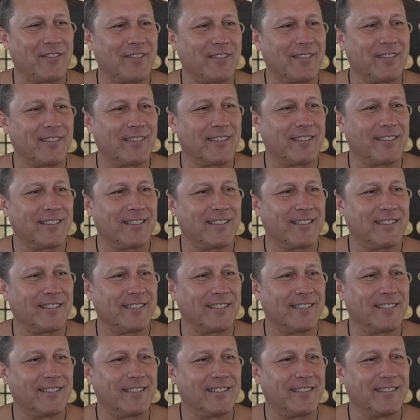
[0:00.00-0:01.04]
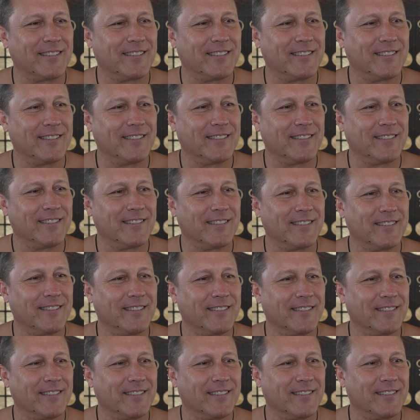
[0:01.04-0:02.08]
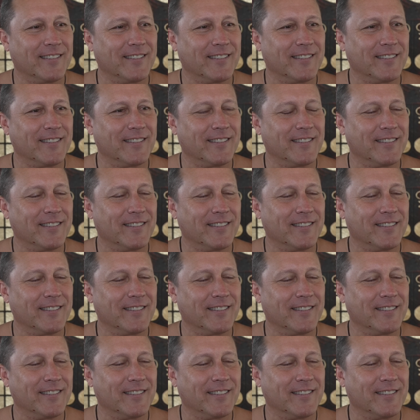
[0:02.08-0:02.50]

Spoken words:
[no speech]